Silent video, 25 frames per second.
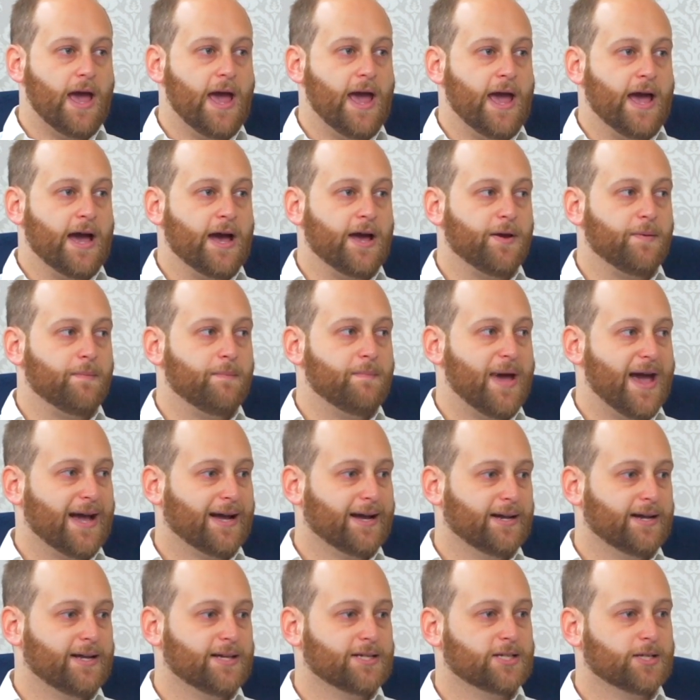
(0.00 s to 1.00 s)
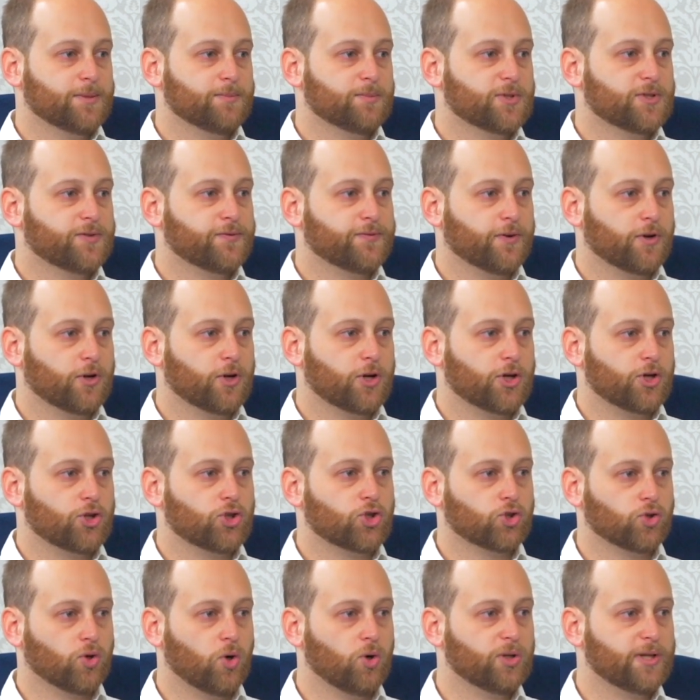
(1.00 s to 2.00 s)
And mechanisms for
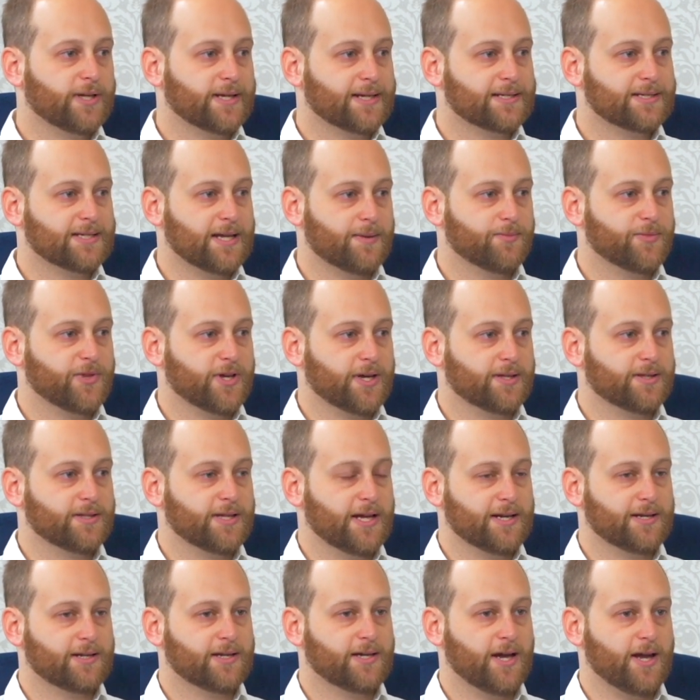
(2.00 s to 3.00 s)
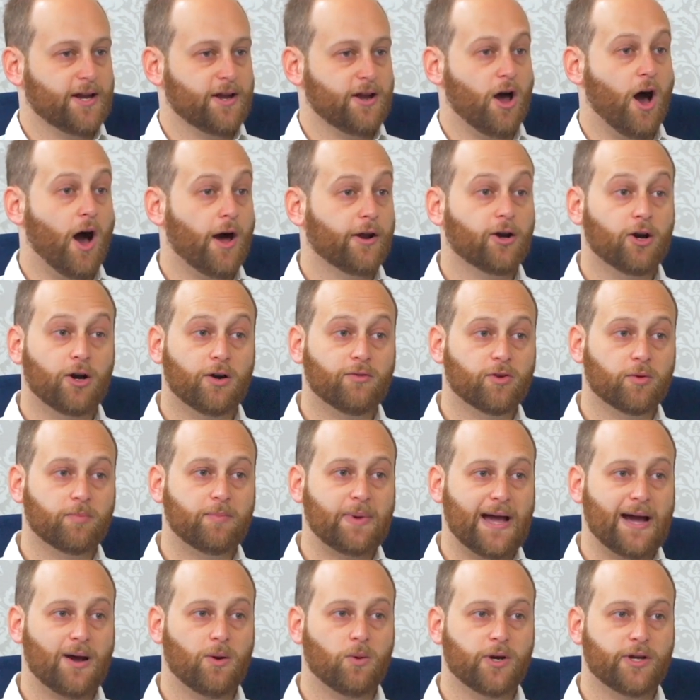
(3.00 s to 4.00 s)
controlling something that cannot
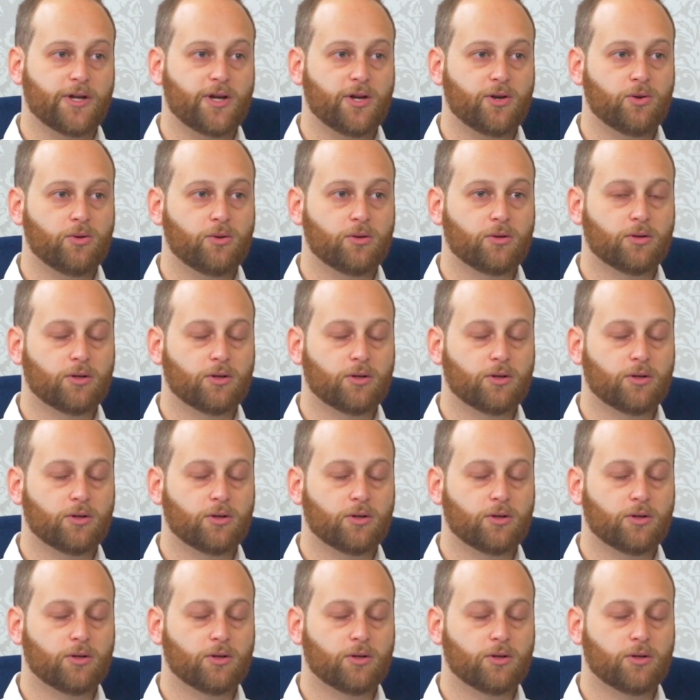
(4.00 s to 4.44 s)
overpower you